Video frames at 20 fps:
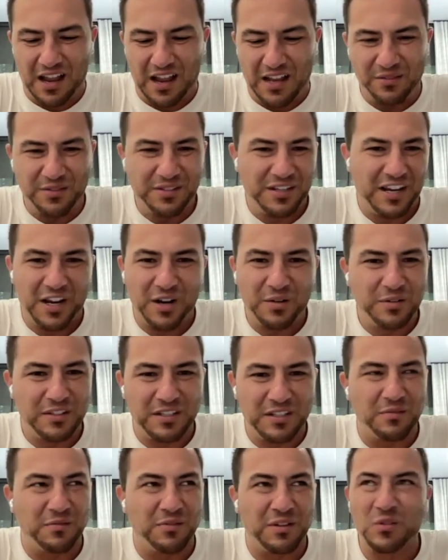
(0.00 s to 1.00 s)
I don't care
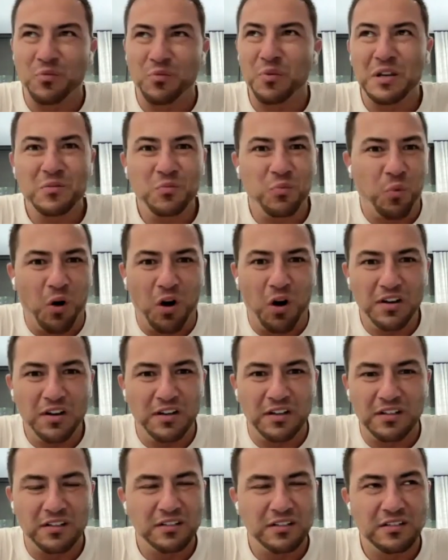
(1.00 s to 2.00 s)
with it. Like, we
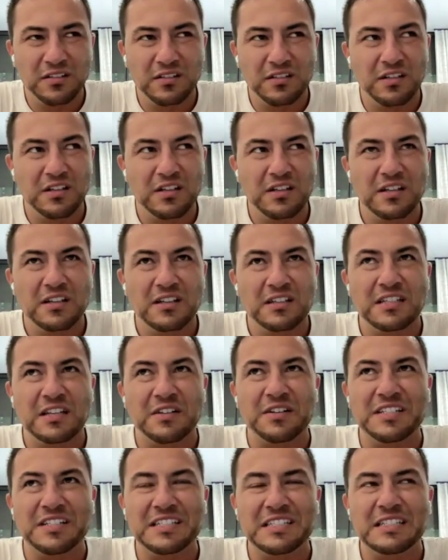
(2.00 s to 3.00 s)
won.
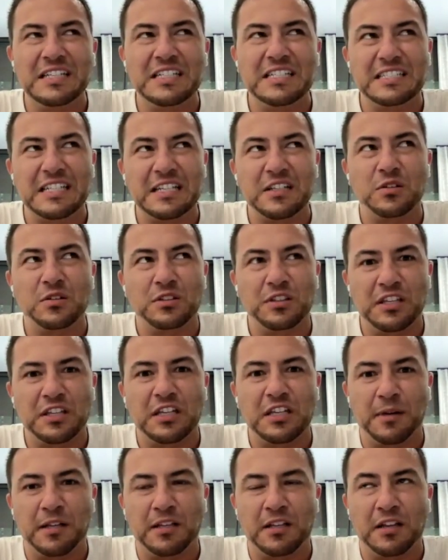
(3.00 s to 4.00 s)
There isn't a single
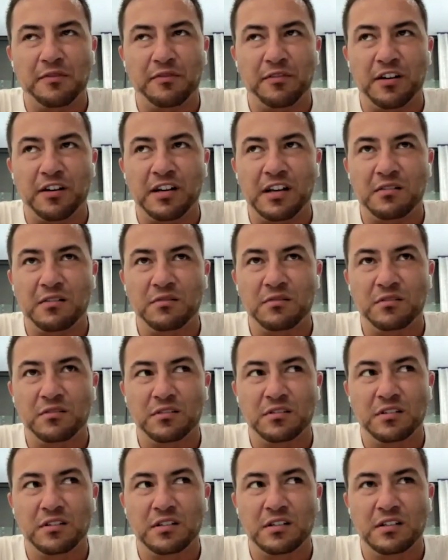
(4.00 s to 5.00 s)
thing in my life right now
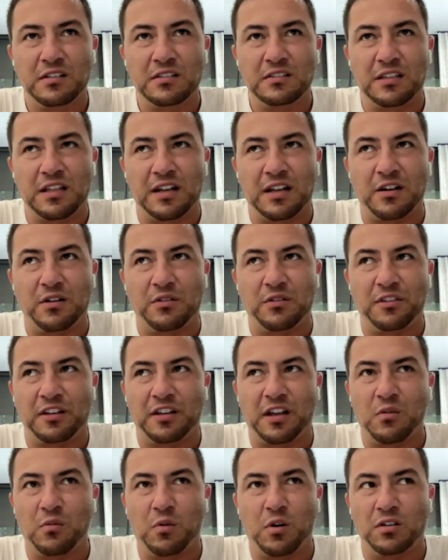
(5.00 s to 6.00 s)
that I don't
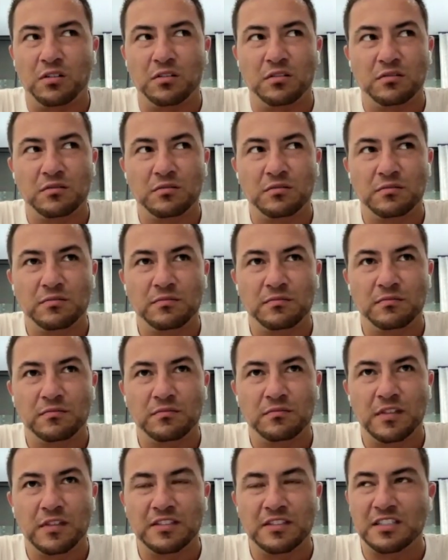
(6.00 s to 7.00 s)
think I won.
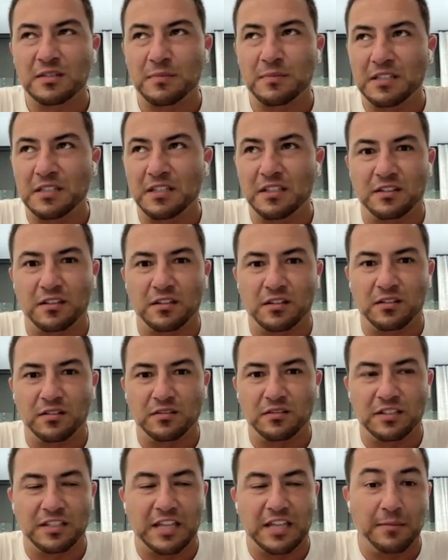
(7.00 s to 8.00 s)
It doesn't mean that
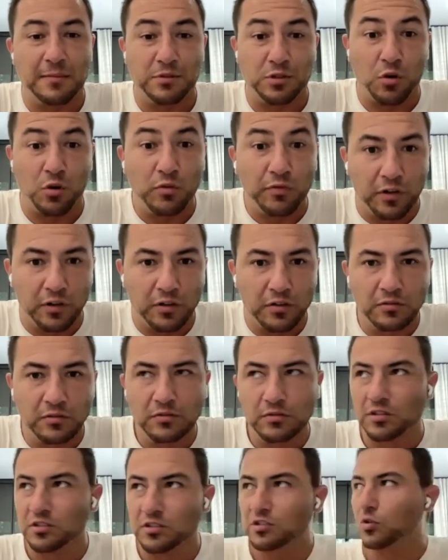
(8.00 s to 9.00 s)
the game's over.
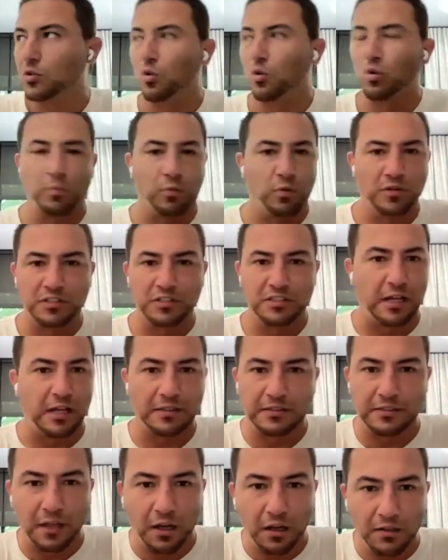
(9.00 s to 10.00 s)
The scoreboard's
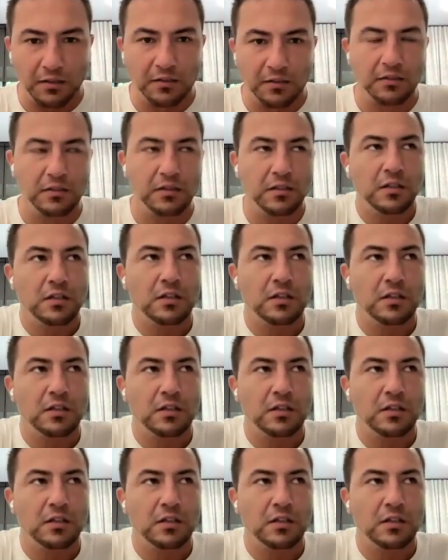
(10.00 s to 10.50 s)
not done.